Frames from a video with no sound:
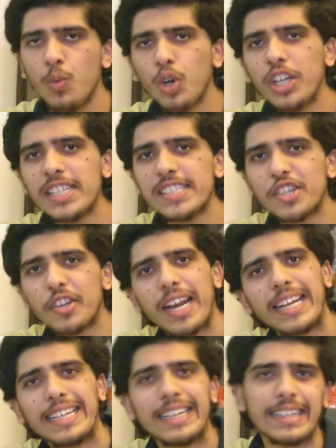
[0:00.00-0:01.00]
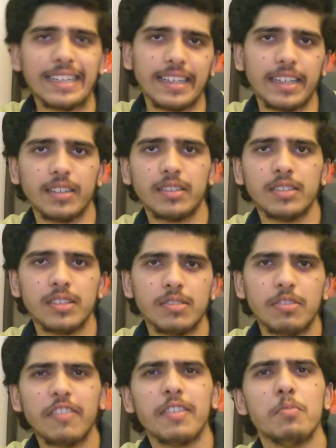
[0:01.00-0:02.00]
What is your identity?
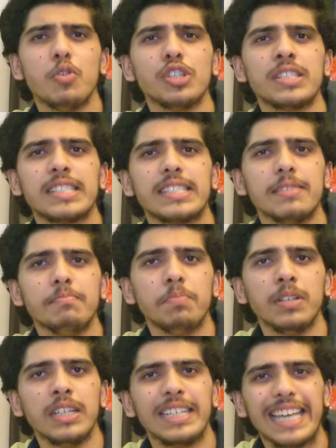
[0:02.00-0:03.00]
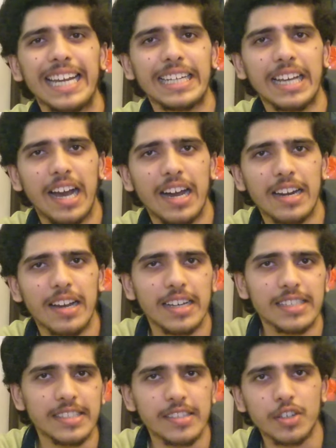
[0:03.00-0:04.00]
One of the most simple yet
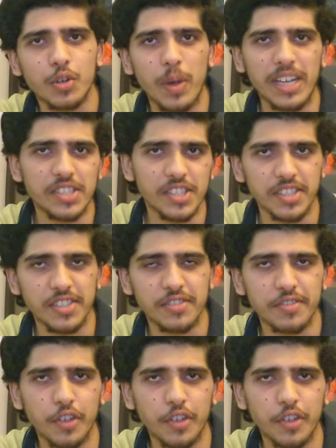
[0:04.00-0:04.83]
unanswered questions